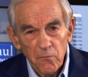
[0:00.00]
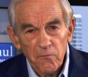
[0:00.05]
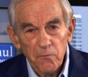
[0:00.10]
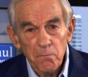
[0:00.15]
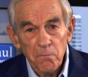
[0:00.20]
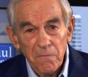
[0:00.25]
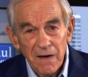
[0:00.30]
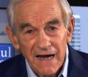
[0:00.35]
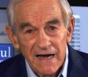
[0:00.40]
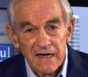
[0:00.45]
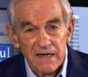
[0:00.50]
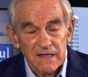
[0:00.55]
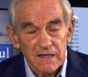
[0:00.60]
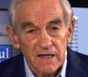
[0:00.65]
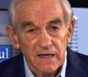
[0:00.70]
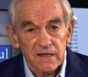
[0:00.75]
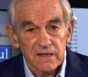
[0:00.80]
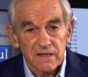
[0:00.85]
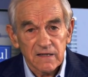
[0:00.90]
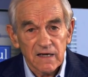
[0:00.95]
might
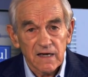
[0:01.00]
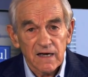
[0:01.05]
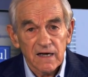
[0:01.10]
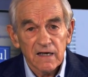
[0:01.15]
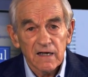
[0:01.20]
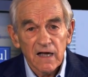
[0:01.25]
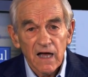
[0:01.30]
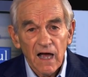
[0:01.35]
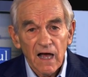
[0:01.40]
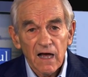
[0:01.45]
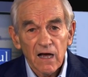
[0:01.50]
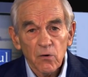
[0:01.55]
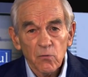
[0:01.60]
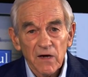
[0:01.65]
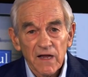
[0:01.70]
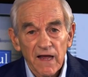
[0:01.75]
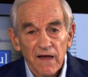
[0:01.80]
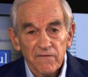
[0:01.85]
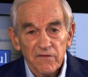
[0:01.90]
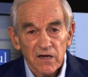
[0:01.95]
that
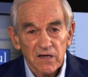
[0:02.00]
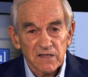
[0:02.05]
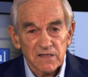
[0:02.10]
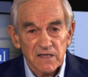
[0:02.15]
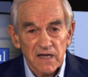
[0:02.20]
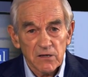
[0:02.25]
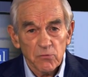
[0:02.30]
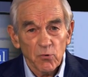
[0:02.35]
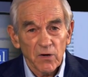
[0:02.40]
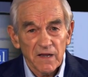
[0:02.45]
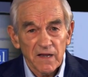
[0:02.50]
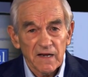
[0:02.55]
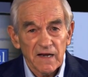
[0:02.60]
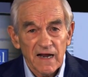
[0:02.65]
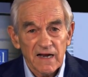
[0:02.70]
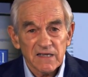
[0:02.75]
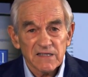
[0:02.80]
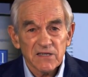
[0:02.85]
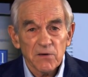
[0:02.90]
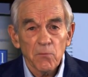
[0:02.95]
we have to contend with, and
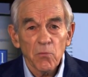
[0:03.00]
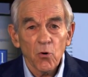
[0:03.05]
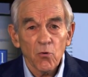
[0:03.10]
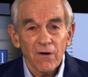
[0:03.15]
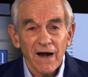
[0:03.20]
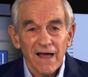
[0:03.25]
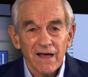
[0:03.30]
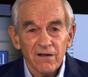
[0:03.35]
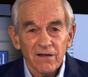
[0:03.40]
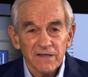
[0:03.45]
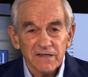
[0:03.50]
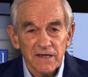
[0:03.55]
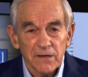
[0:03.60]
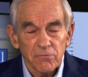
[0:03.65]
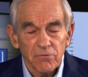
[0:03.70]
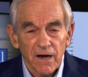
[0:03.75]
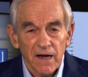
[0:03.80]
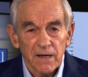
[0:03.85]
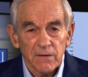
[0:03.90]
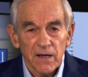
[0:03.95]
that is a morality
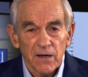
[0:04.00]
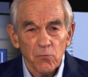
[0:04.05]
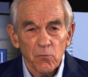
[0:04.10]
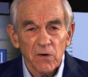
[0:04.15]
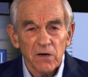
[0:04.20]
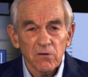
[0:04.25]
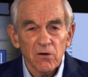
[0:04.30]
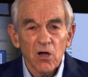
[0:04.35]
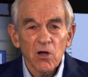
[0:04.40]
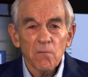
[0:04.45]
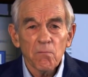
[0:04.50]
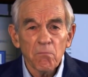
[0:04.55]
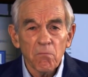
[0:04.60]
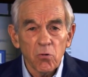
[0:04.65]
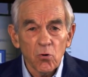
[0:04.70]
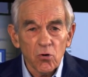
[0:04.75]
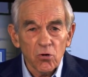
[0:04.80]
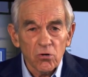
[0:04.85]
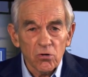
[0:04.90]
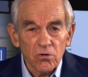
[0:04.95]
right, that we're
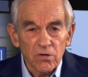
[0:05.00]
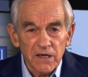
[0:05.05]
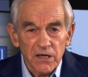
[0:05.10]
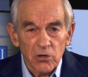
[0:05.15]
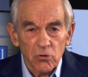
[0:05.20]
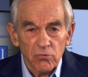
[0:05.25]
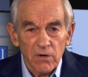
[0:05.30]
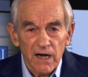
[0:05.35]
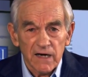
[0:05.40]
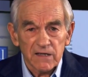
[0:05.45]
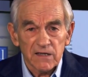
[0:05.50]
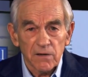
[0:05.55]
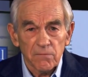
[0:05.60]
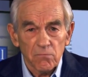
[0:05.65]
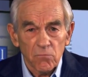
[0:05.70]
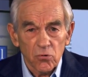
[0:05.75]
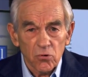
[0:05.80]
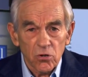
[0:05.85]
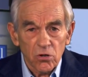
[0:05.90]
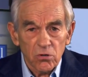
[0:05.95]
morally correct and
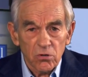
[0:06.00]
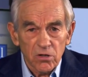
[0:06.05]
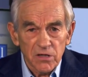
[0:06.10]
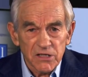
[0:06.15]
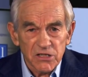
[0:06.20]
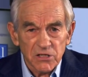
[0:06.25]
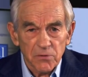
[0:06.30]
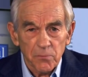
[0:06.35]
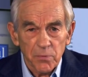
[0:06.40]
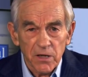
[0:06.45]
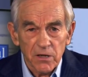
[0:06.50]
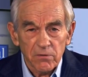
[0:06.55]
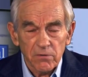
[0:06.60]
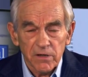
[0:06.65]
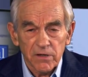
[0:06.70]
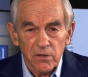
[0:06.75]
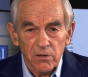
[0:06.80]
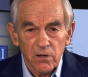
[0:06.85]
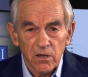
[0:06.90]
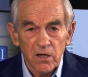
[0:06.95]
morally
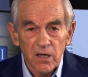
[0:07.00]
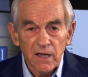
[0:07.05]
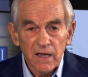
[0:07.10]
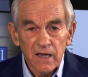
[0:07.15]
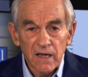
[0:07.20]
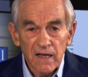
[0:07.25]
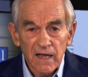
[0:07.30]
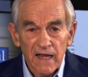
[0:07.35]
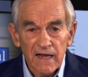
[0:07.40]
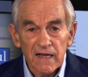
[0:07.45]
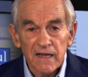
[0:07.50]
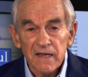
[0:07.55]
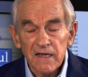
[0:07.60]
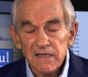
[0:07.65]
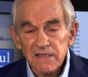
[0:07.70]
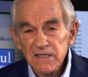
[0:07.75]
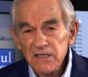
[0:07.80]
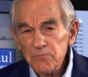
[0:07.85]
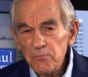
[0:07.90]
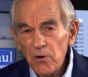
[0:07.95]
superior. And
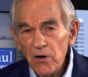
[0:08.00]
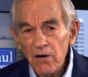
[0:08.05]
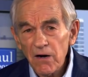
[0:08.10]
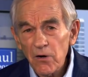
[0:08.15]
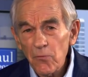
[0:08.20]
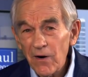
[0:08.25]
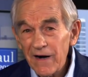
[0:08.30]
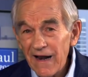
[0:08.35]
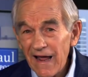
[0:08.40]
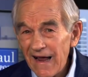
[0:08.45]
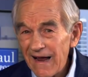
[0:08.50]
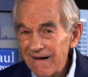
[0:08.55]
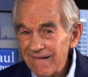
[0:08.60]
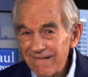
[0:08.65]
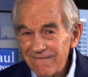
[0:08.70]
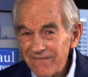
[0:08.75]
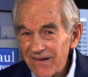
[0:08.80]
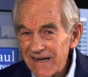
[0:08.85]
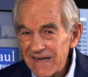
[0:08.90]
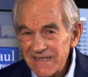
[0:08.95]
this is probably what
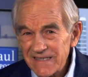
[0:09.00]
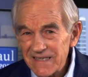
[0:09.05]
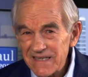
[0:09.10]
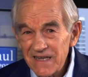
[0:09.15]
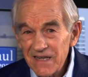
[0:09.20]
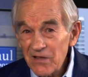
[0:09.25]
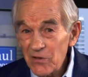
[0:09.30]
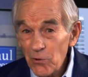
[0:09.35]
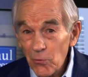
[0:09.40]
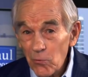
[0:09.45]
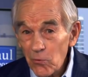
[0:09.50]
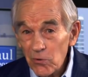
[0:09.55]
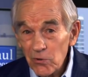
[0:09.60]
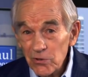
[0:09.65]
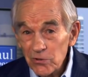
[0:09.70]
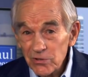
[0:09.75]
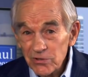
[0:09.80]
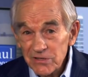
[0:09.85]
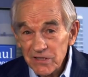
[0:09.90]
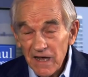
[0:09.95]
aggravates the
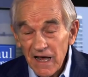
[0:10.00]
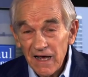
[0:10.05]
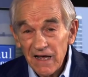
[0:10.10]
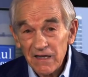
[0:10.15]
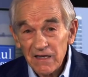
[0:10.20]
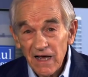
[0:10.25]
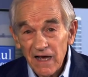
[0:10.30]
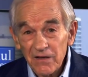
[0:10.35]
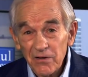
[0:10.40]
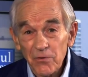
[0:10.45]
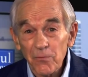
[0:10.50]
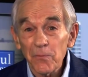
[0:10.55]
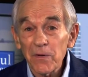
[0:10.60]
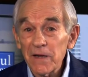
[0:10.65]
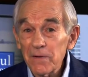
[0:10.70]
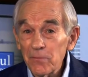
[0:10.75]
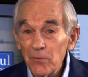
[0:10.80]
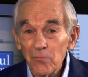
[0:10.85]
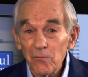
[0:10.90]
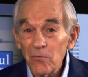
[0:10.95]
world's other
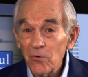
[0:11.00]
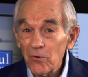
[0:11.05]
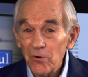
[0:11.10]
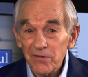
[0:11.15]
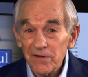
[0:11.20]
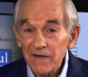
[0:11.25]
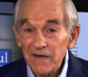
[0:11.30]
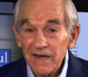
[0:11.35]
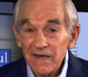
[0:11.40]
people more than